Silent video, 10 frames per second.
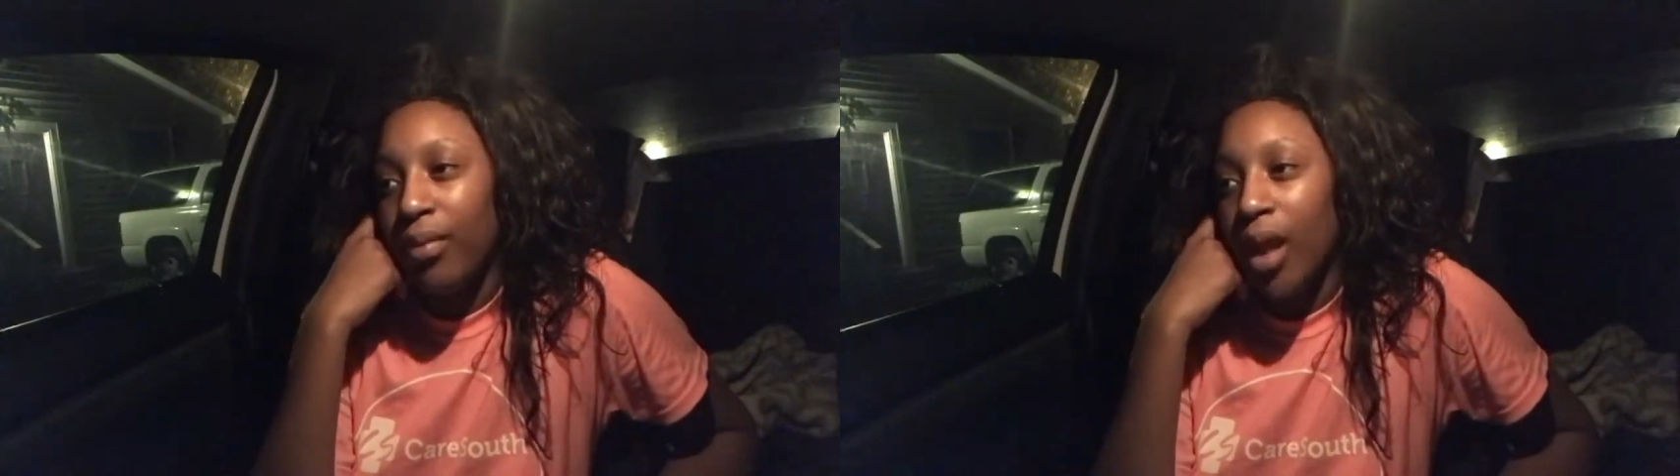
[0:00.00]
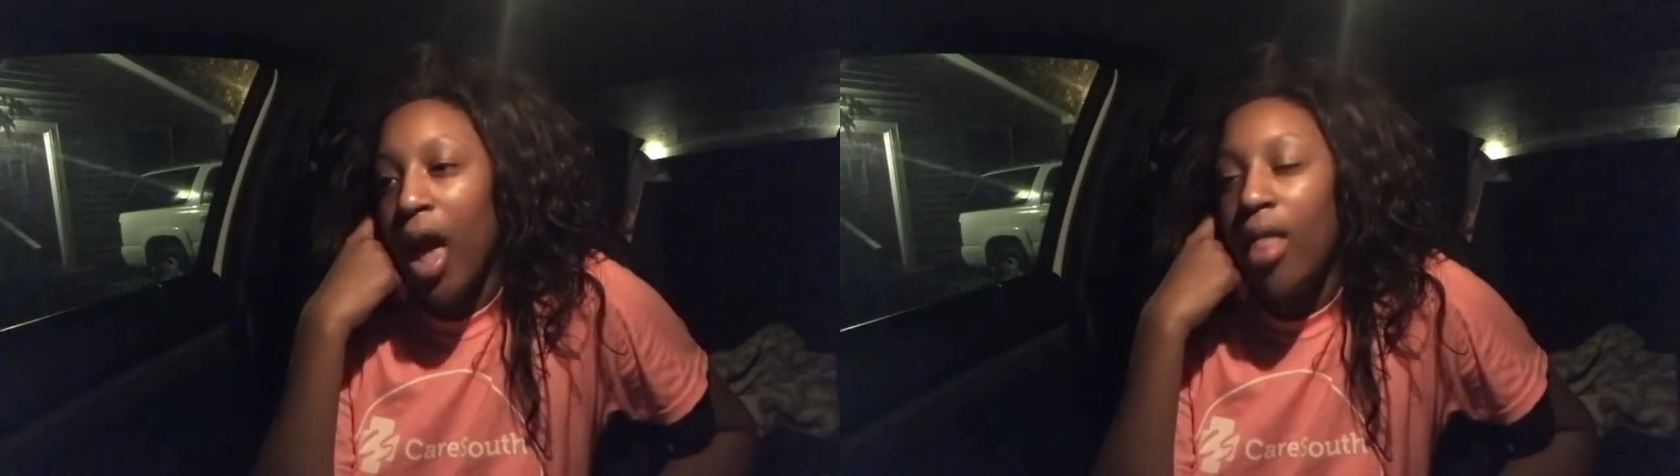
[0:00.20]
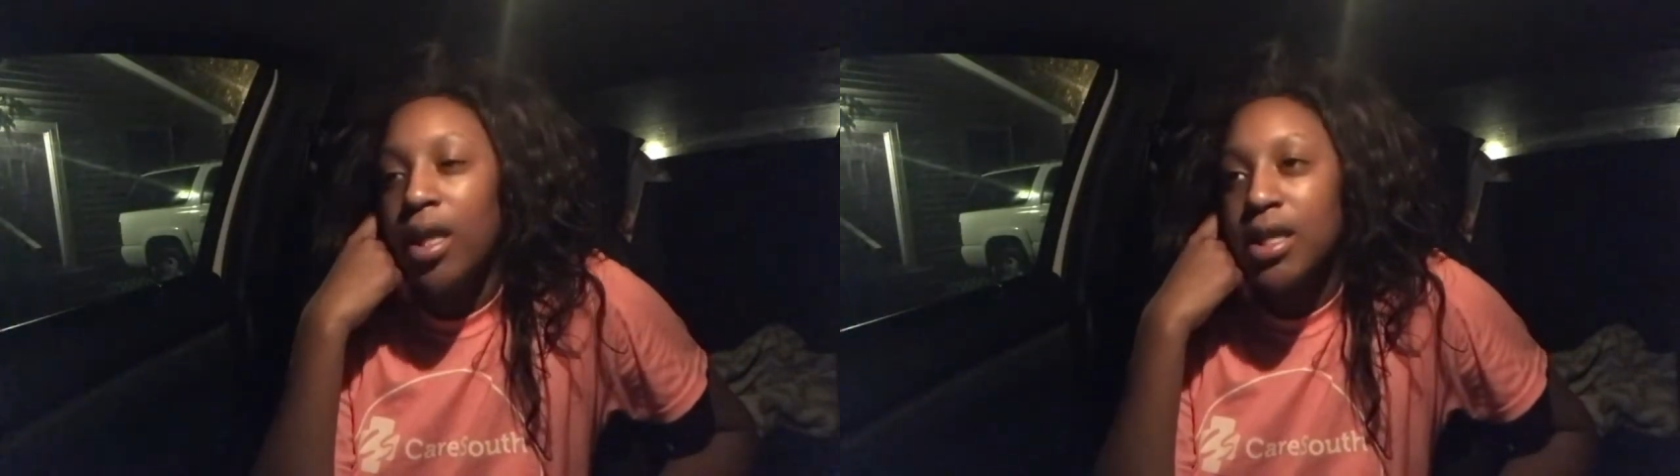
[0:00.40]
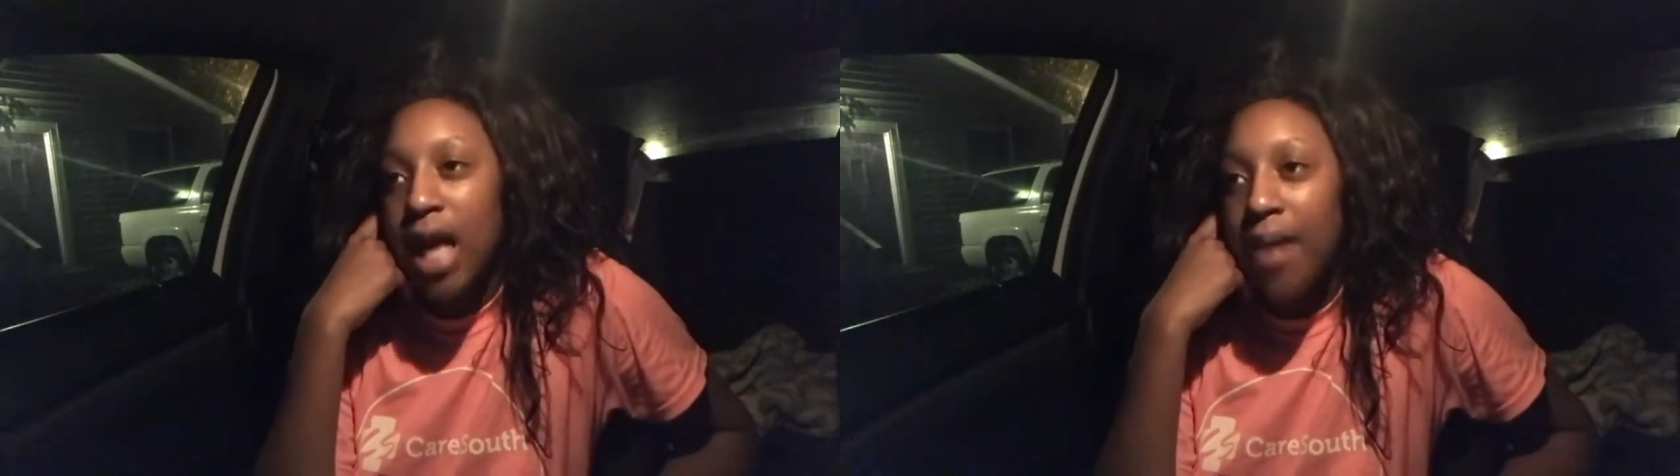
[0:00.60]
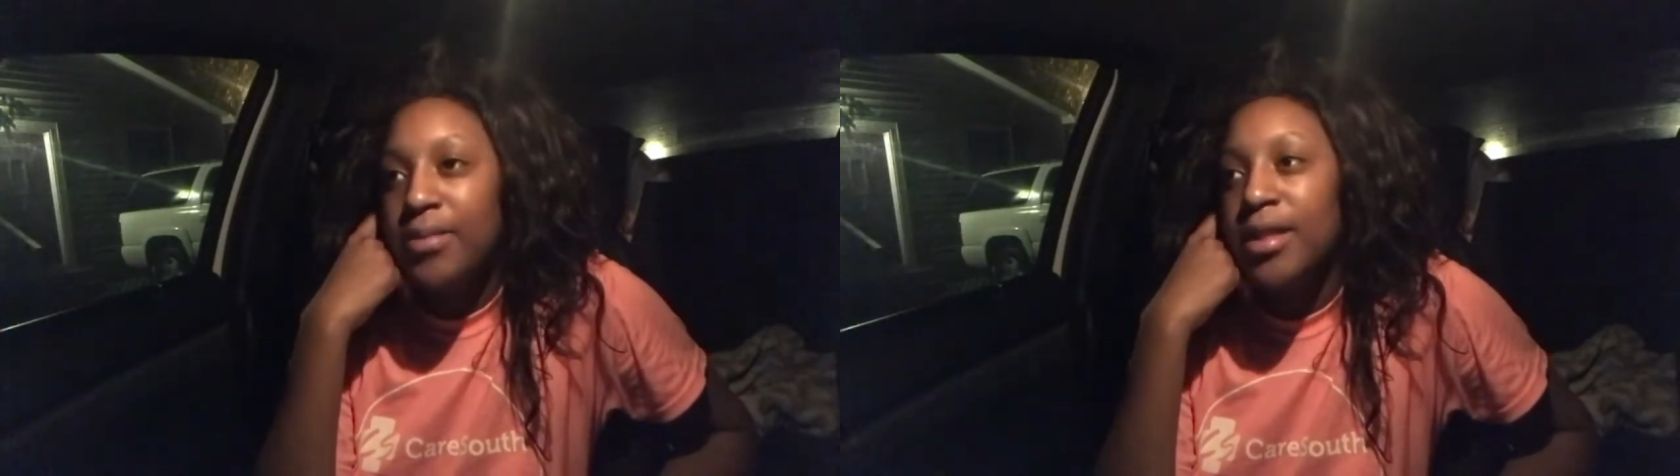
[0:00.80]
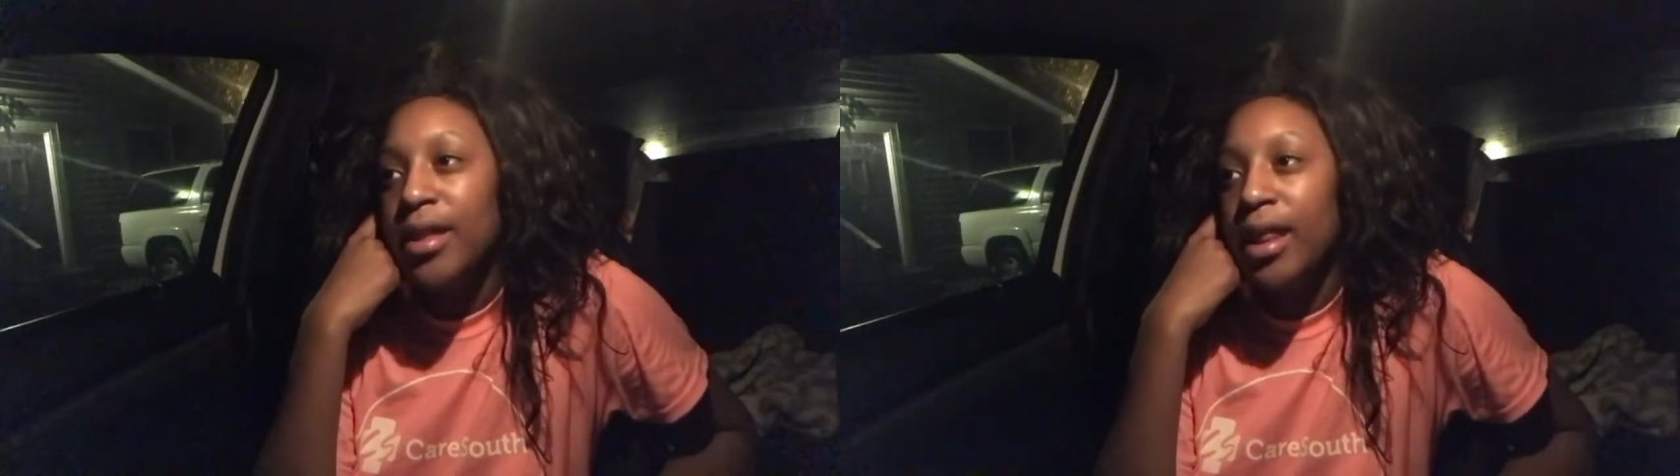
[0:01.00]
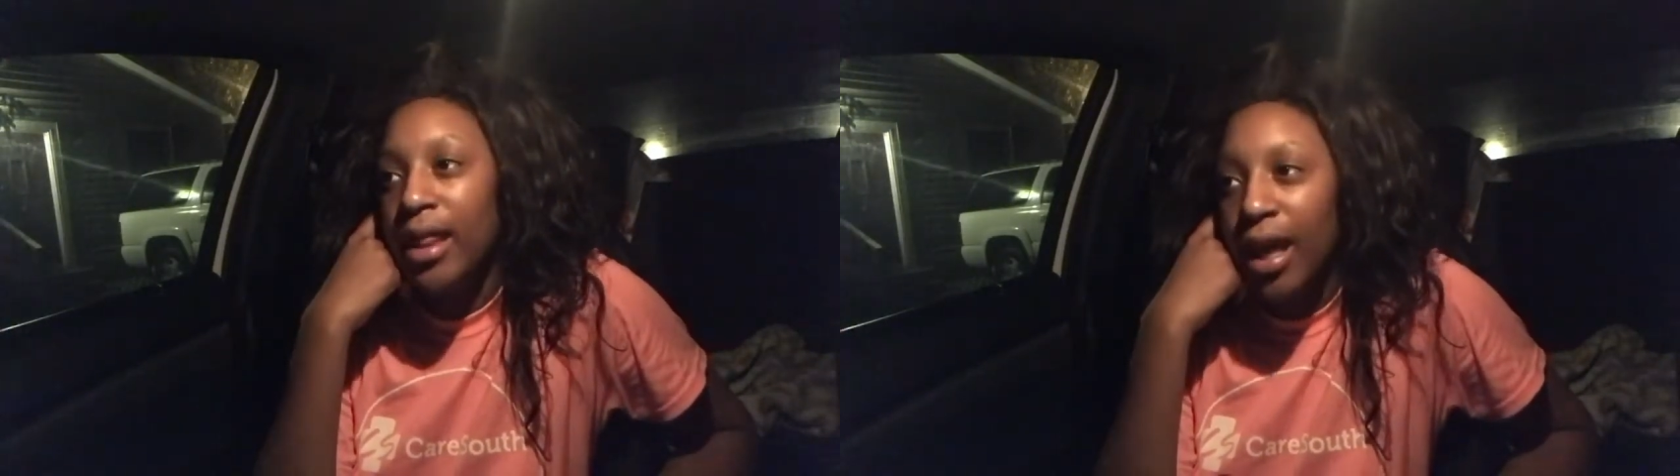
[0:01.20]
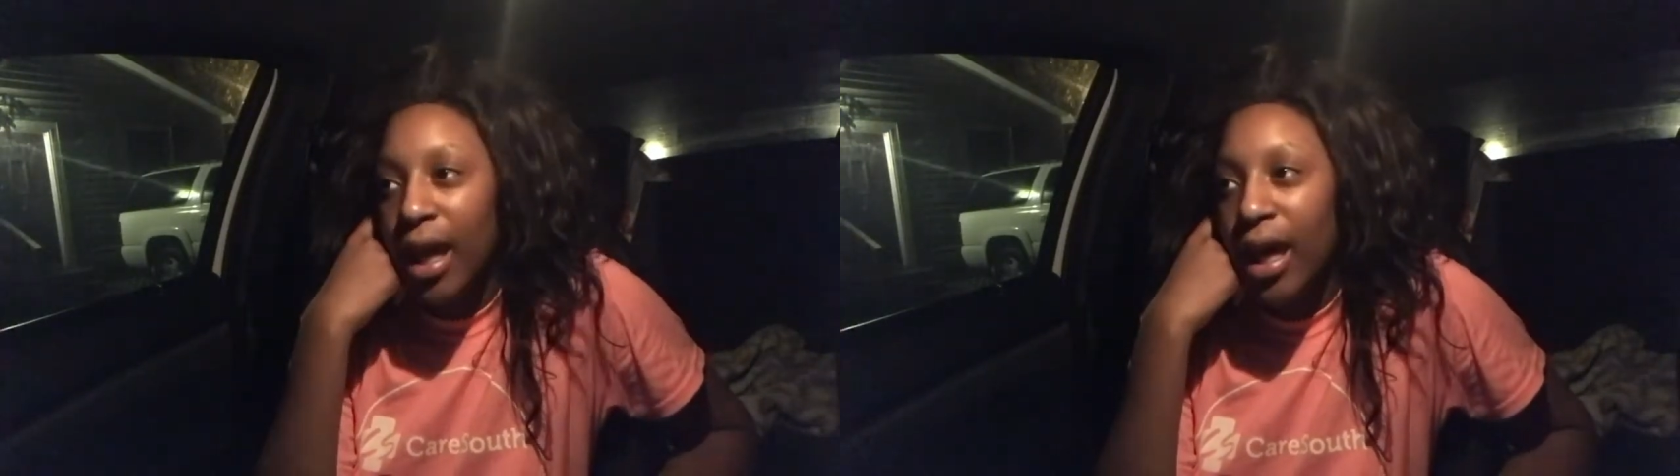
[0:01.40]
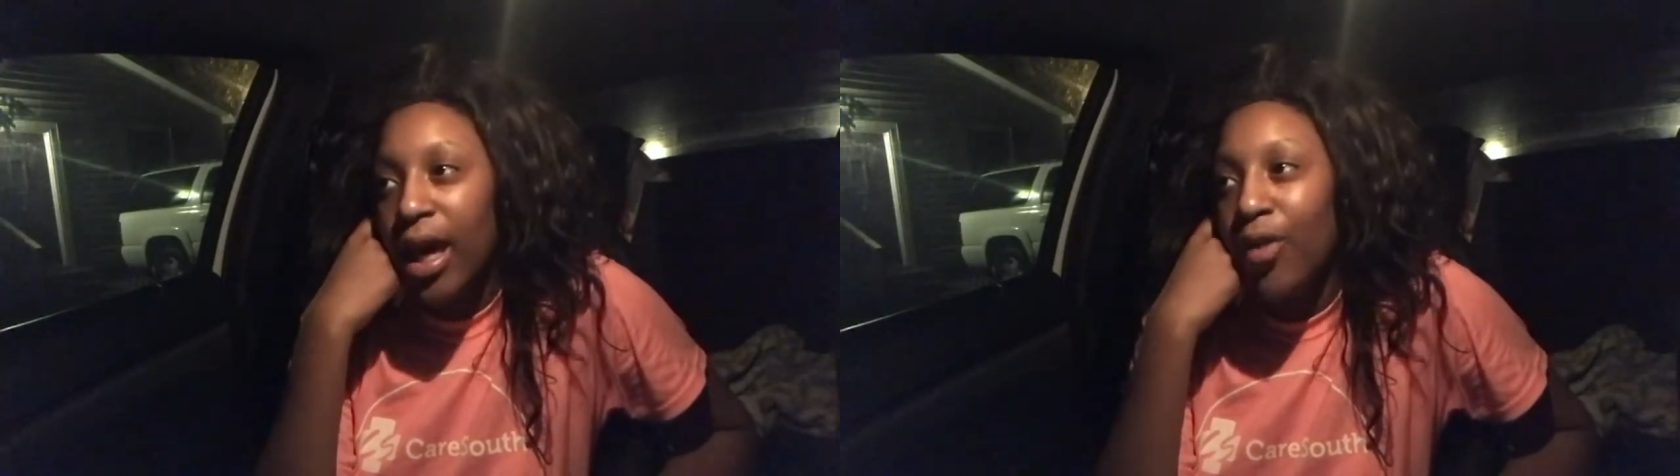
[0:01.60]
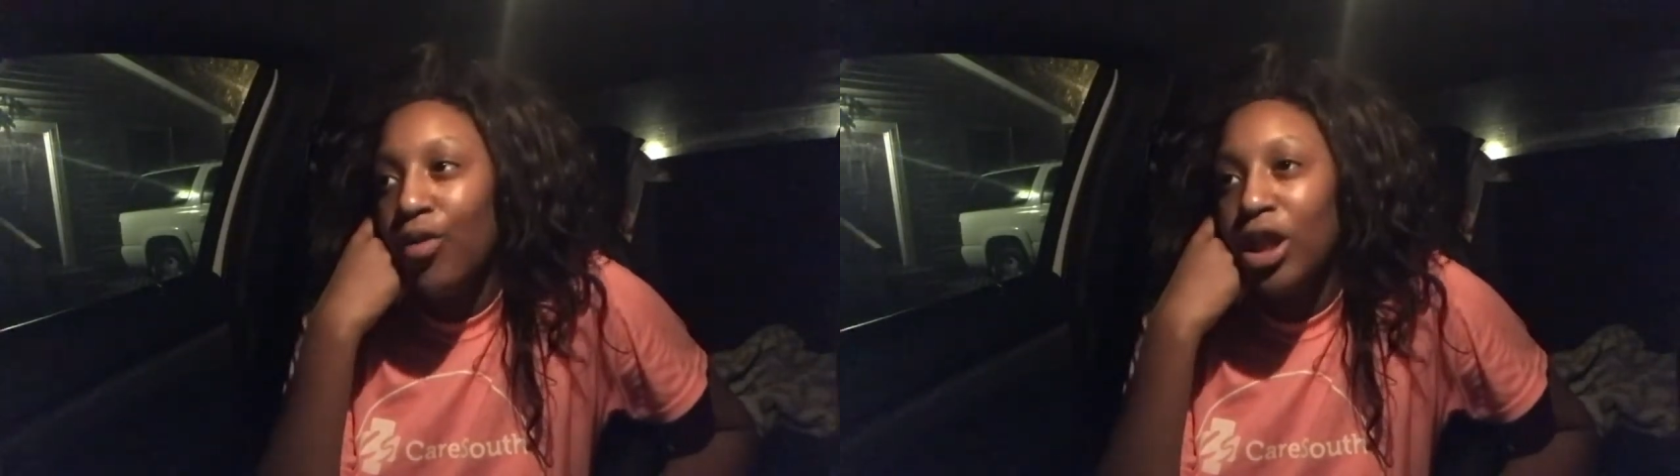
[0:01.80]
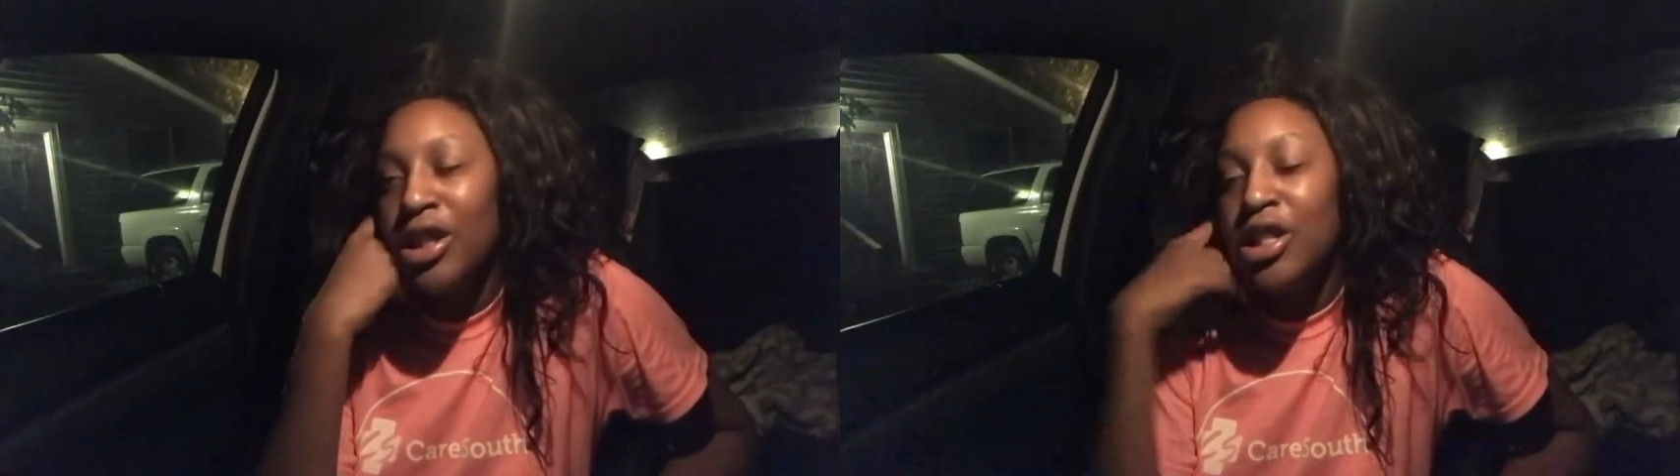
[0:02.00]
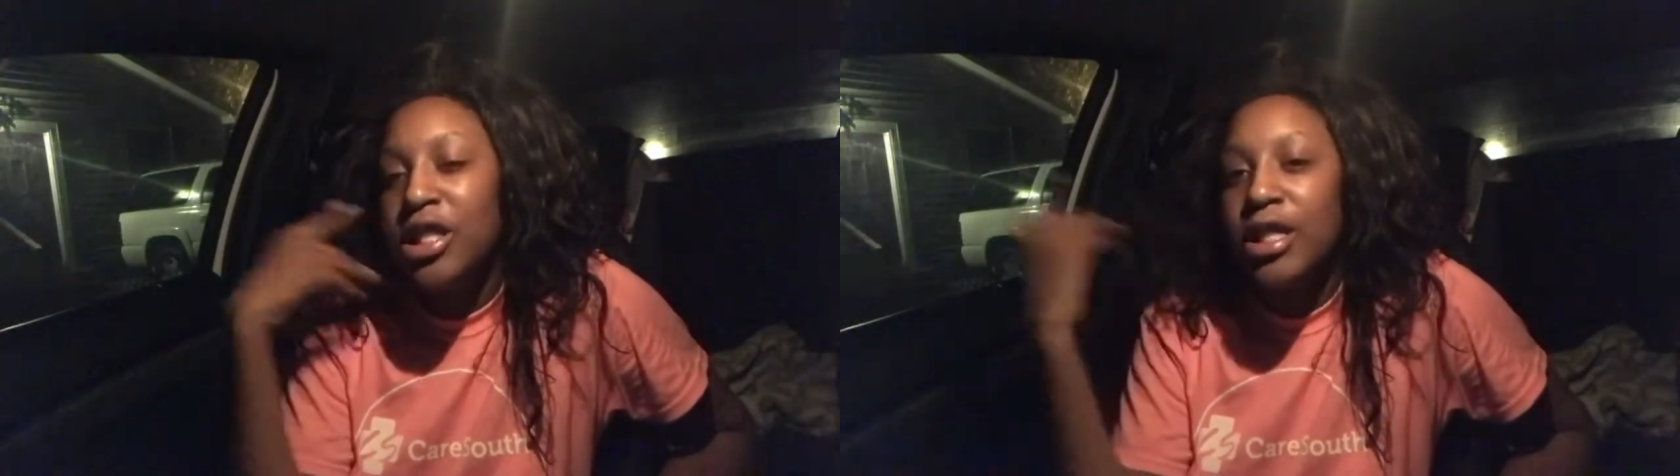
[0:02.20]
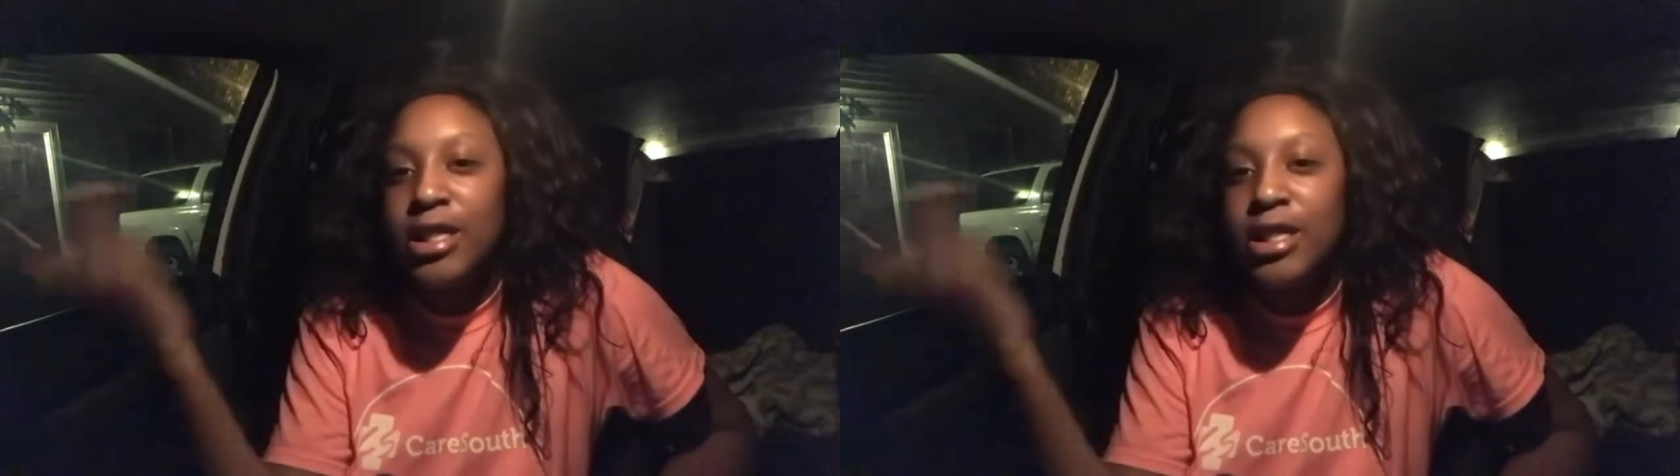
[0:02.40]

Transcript: have the time to think and really just